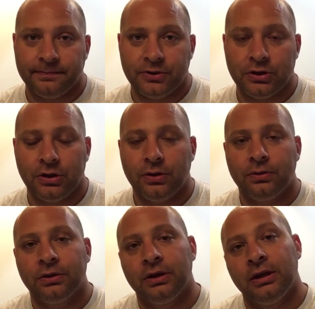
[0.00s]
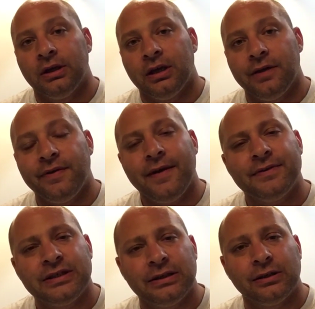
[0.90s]
So if you
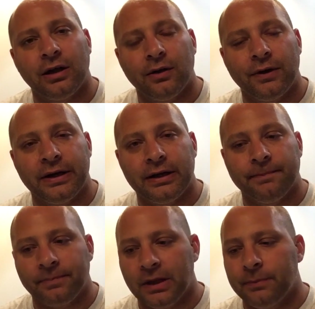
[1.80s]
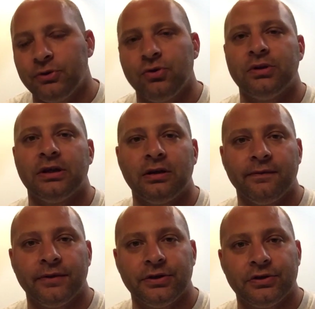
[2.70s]
haven't seen it already, I'm doing
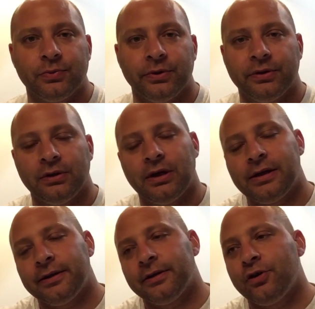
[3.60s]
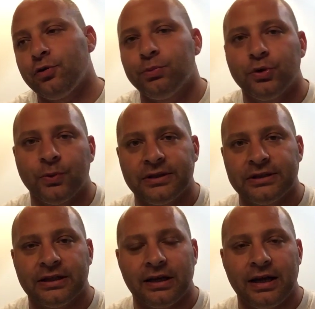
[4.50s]
interviews with a lot of the Homebrew
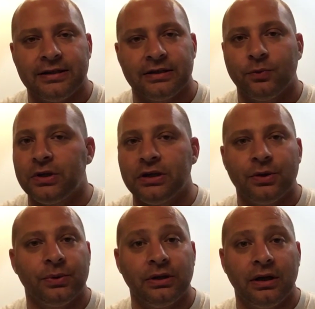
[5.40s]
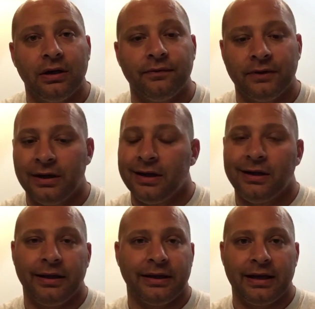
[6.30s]
Wednesday guys that we know and love,
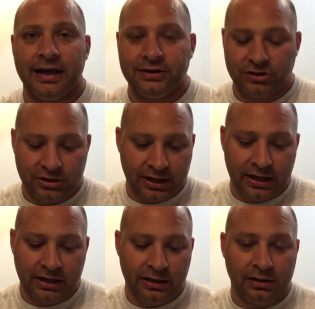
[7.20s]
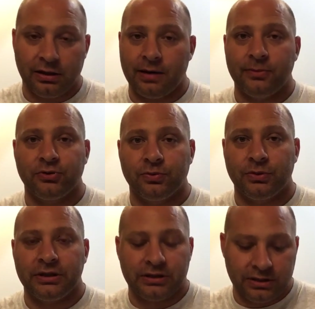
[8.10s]
like SJ, Larmo
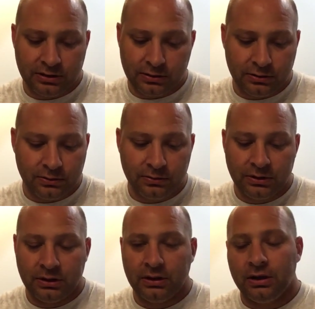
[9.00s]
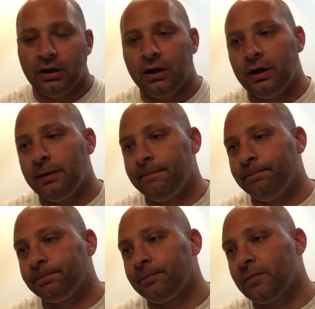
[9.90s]
22,
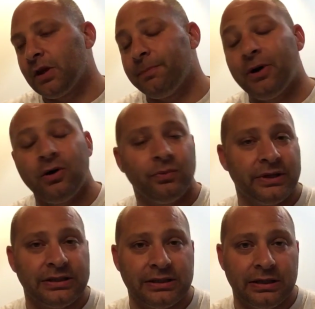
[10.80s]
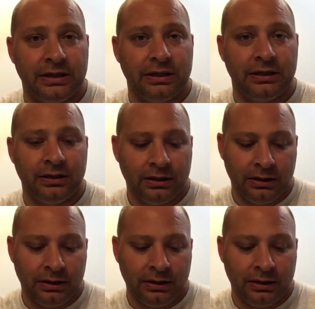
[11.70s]
Paul Wicksteed,